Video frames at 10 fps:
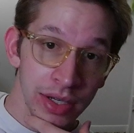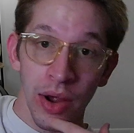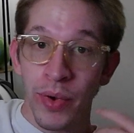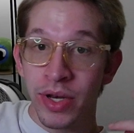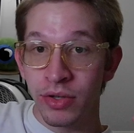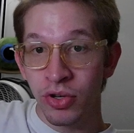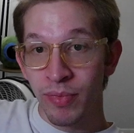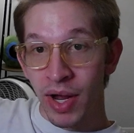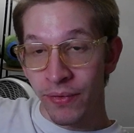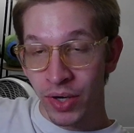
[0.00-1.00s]
I went to
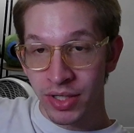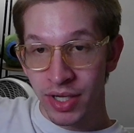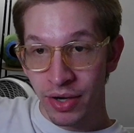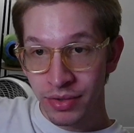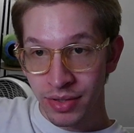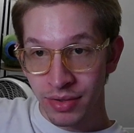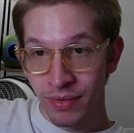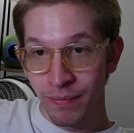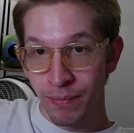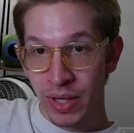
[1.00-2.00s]
my friend's house.
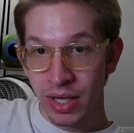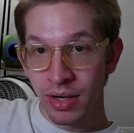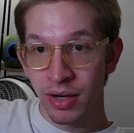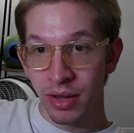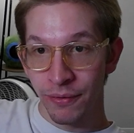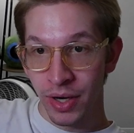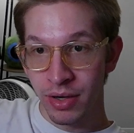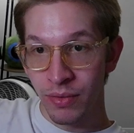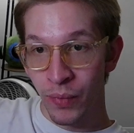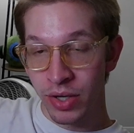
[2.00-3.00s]
Me and another
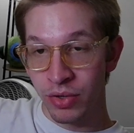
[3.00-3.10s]
friend went to